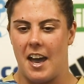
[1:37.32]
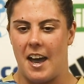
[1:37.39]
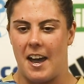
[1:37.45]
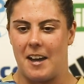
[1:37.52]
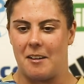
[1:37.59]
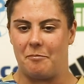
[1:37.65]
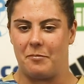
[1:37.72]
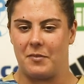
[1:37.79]

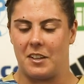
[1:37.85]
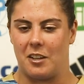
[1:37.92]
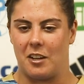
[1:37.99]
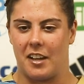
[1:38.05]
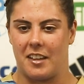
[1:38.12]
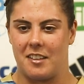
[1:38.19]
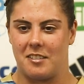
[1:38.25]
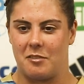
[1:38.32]
um, you know,
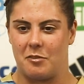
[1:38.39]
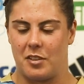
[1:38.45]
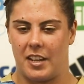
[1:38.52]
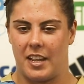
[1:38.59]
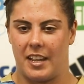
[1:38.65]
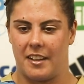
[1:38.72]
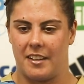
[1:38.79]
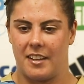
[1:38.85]
I guess if
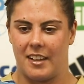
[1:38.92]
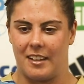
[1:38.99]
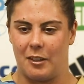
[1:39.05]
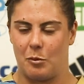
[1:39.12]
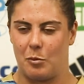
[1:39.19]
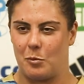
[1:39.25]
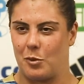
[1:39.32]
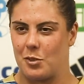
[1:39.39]
we'd had a
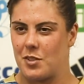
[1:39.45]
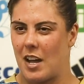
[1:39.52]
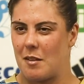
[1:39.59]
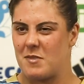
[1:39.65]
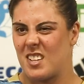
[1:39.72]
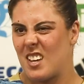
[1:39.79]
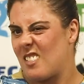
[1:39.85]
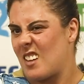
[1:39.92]
little bit more
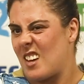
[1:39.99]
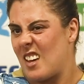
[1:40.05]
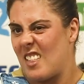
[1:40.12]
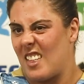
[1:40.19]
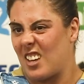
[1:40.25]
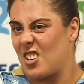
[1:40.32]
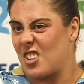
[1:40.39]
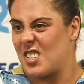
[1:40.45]
time together,
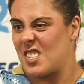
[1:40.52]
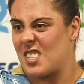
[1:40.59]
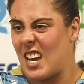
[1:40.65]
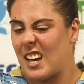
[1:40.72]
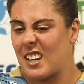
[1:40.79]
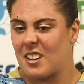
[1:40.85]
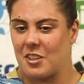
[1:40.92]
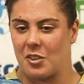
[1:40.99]
that could have
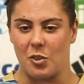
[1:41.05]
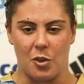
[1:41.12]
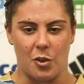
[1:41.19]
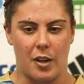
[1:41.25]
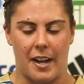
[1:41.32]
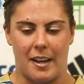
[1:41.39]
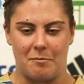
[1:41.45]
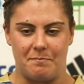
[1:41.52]
stuck.
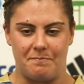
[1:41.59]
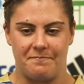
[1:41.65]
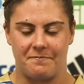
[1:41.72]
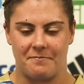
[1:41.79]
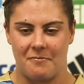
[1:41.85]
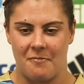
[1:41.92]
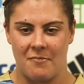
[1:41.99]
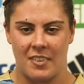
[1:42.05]
Or, um,
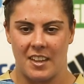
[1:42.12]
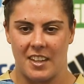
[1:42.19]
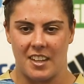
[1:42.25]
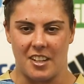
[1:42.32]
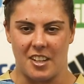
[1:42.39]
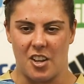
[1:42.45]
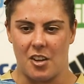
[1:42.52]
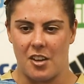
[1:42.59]

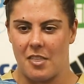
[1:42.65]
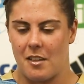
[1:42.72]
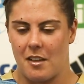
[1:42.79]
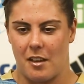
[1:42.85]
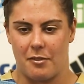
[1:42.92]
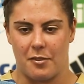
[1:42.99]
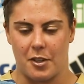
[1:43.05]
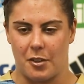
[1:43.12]
you know,
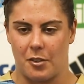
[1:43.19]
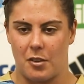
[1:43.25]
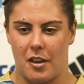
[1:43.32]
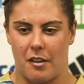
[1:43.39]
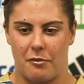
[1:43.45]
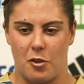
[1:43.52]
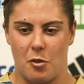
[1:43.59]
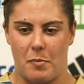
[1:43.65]
if a,
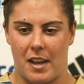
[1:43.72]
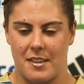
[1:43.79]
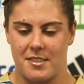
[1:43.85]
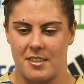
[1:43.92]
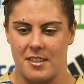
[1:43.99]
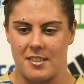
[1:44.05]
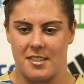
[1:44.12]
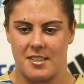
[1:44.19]
a, few
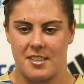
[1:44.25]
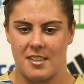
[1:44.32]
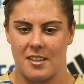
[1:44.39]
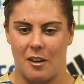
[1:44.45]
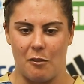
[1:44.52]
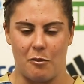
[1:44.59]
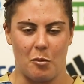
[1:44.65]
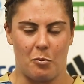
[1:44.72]
bounces
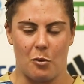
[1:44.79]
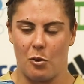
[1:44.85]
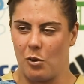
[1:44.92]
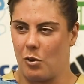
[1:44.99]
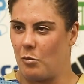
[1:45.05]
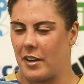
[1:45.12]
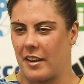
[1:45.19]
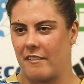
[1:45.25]
of the ball
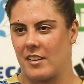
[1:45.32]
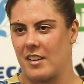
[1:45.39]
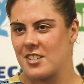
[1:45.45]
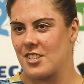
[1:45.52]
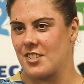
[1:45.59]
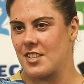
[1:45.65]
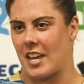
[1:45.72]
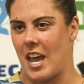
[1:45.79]
or whatever,
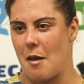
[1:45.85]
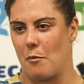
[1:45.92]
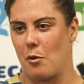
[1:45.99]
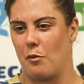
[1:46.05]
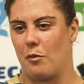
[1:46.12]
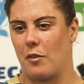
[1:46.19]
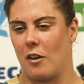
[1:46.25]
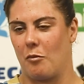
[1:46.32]
it's just a game
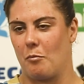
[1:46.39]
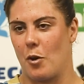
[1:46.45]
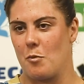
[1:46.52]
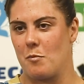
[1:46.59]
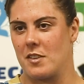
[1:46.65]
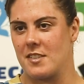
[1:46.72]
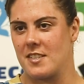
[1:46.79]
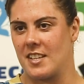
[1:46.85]
of, of
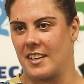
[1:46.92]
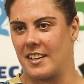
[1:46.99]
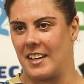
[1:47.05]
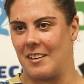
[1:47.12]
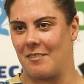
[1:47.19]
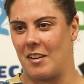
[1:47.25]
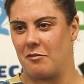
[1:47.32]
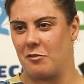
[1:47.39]
moments. And
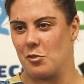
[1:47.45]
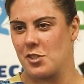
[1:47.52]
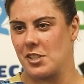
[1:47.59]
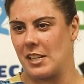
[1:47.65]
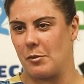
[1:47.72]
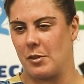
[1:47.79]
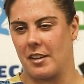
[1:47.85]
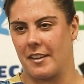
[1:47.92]

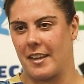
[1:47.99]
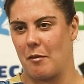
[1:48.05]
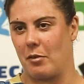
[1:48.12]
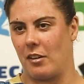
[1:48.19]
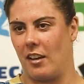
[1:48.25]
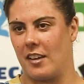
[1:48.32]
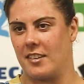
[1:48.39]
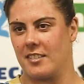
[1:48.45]
unfortunately, we didn't
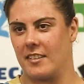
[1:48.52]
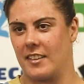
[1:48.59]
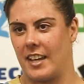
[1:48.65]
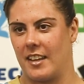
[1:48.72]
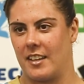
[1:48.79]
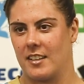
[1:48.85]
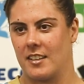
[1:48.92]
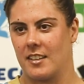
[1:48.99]
capitalise on
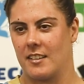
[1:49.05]
that.